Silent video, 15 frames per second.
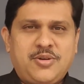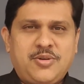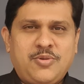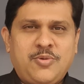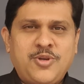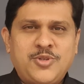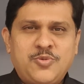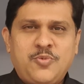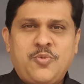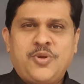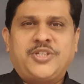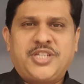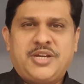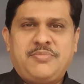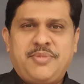who is
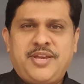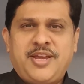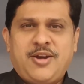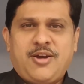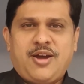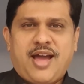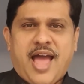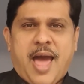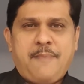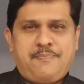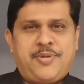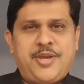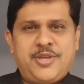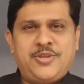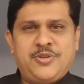wishing me Happy